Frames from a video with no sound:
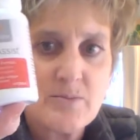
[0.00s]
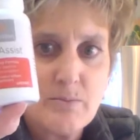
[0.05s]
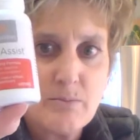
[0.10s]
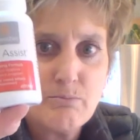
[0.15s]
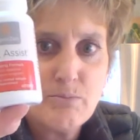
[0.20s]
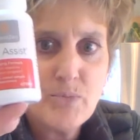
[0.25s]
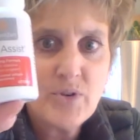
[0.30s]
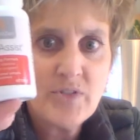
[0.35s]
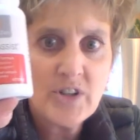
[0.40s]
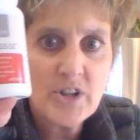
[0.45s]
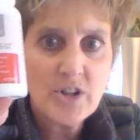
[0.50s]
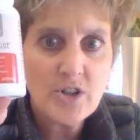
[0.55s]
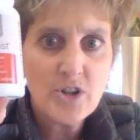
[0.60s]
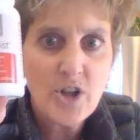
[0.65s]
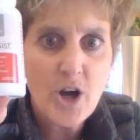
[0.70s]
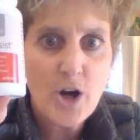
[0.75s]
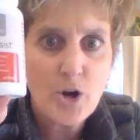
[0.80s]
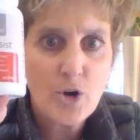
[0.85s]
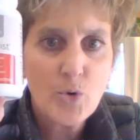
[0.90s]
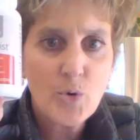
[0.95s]
Moving
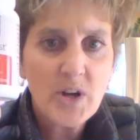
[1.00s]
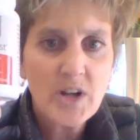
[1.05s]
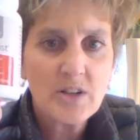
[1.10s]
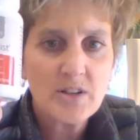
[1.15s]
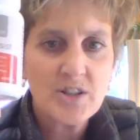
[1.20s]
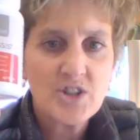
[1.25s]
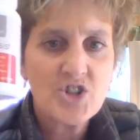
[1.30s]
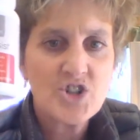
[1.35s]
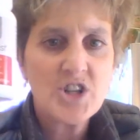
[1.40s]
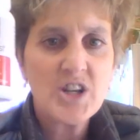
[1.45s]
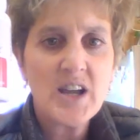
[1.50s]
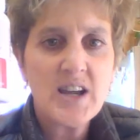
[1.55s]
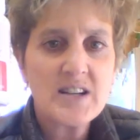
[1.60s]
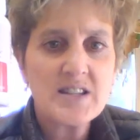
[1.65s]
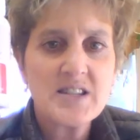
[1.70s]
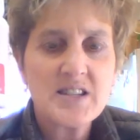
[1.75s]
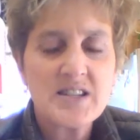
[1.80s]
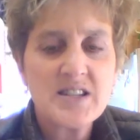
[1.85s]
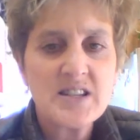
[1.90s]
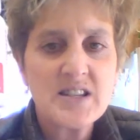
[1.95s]
along quickly,
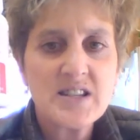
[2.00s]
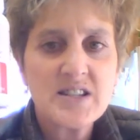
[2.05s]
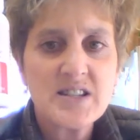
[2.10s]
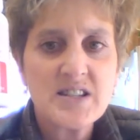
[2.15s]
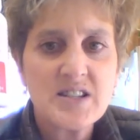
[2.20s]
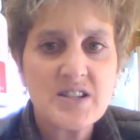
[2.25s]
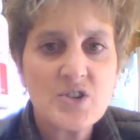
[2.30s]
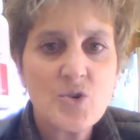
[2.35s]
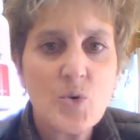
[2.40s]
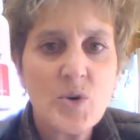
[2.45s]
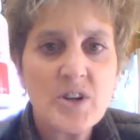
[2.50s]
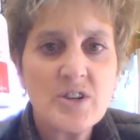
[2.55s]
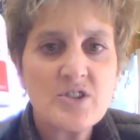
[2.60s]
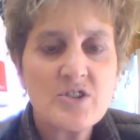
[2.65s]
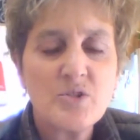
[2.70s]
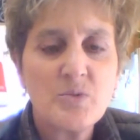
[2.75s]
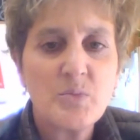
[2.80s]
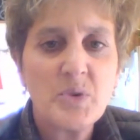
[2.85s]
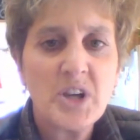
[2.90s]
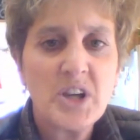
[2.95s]
GX Assist is going
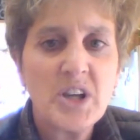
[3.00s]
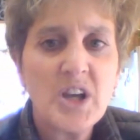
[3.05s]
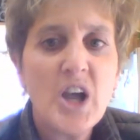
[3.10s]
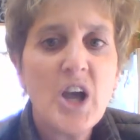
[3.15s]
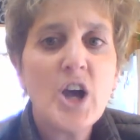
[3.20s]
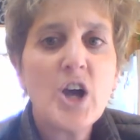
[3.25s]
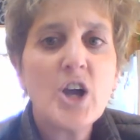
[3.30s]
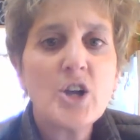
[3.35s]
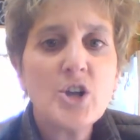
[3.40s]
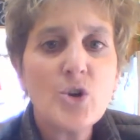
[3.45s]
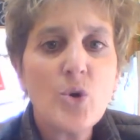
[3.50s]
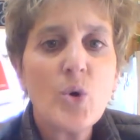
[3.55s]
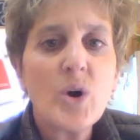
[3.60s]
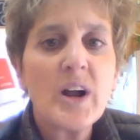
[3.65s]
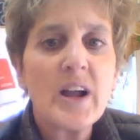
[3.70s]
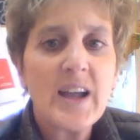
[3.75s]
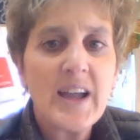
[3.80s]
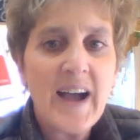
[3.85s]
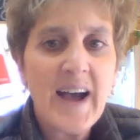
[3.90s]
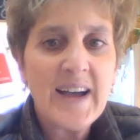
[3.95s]
to be your
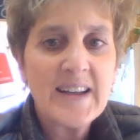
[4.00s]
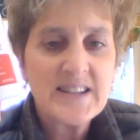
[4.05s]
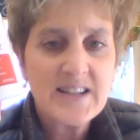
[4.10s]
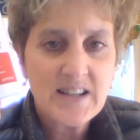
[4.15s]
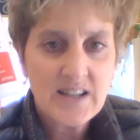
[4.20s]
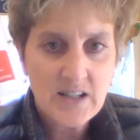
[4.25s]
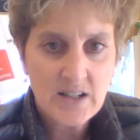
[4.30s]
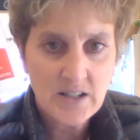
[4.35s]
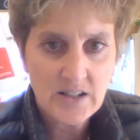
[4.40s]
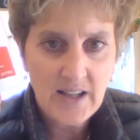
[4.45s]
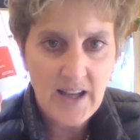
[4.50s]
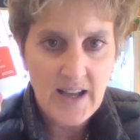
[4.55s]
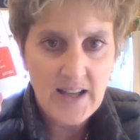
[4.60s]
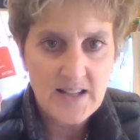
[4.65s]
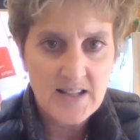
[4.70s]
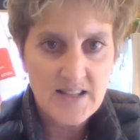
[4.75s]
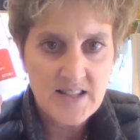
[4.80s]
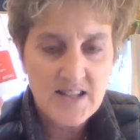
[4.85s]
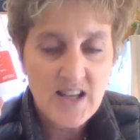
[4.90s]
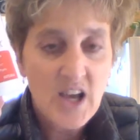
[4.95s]
gut
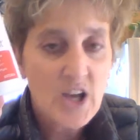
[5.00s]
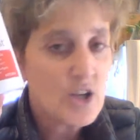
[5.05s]
cleanse.